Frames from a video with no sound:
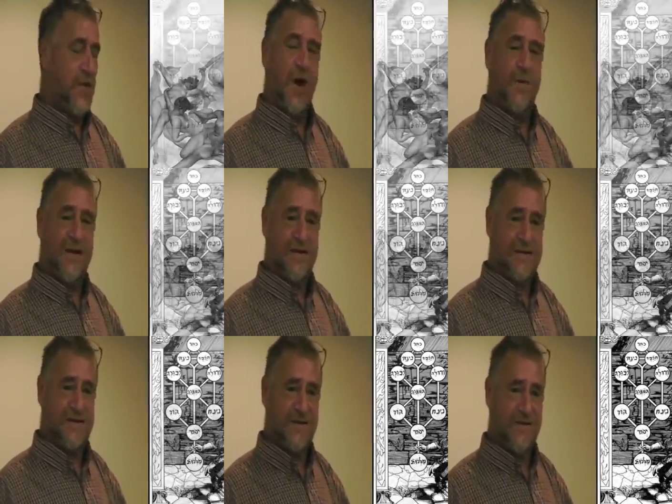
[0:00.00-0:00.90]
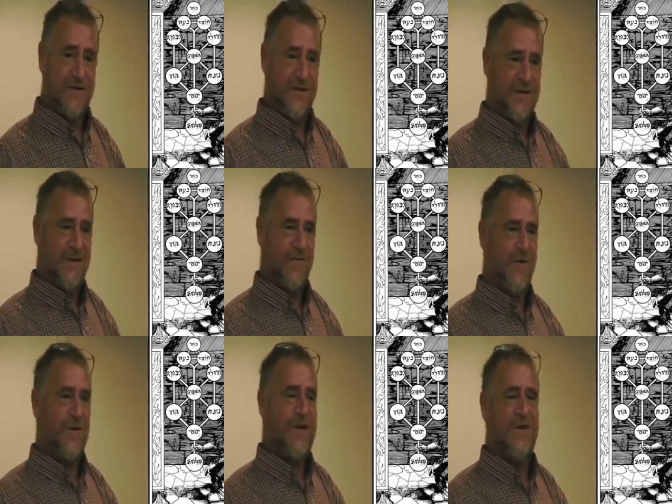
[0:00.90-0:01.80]
prominence
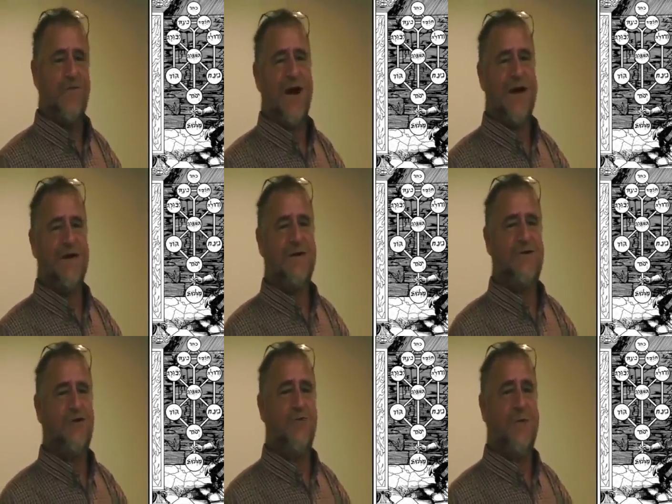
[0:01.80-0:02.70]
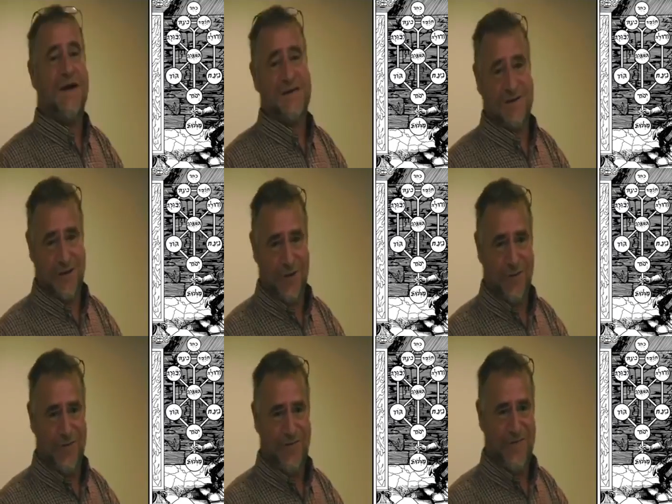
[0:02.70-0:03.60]
from Iran to Mexico.
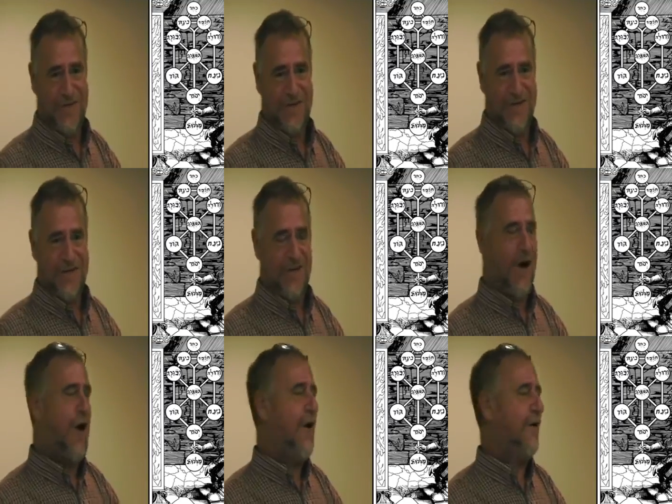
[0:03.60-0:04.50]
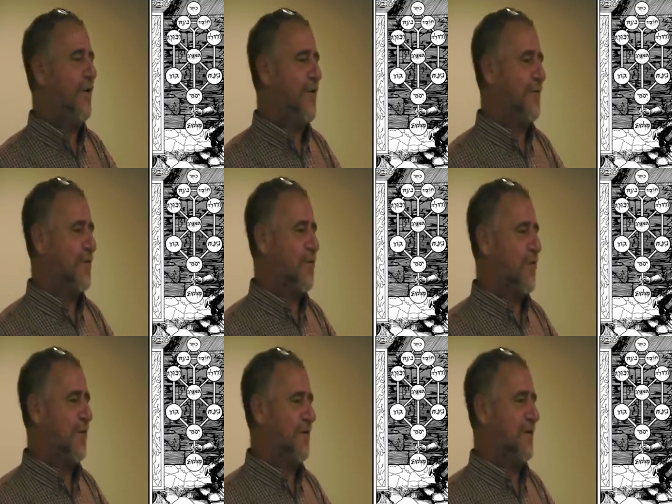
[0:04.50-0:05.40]
All over the
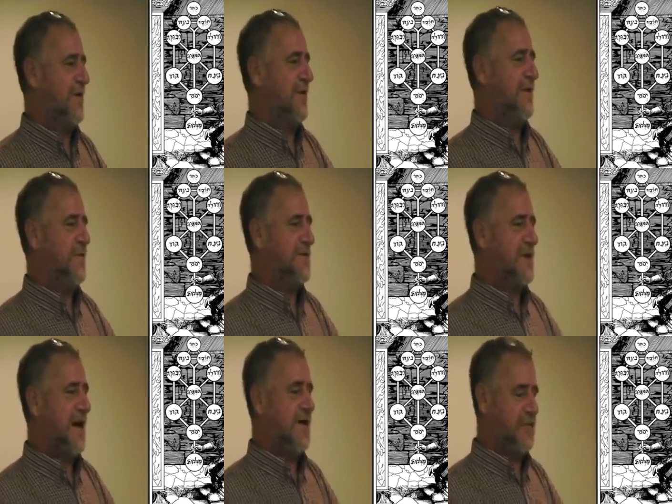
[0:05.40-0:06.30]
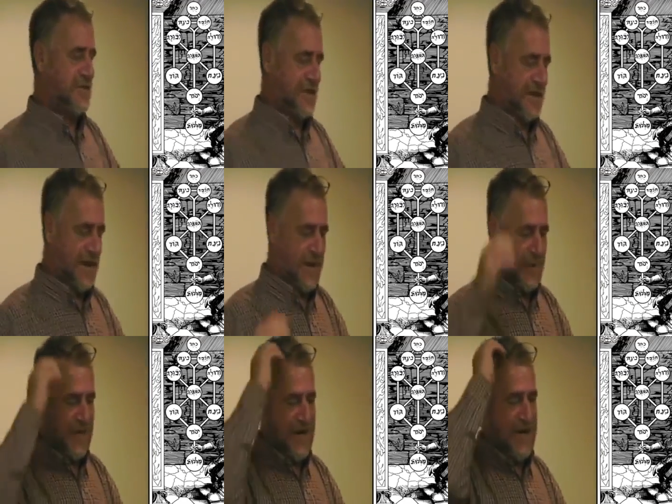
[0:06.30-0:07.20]
world, the Messiah was going to
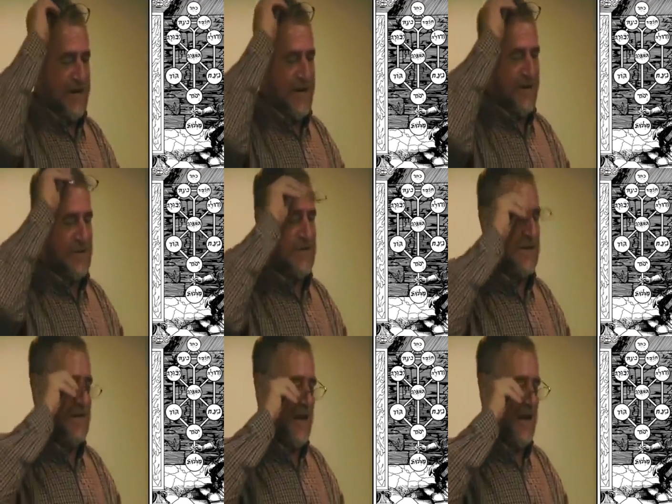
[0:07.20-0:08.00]
come, and he announced the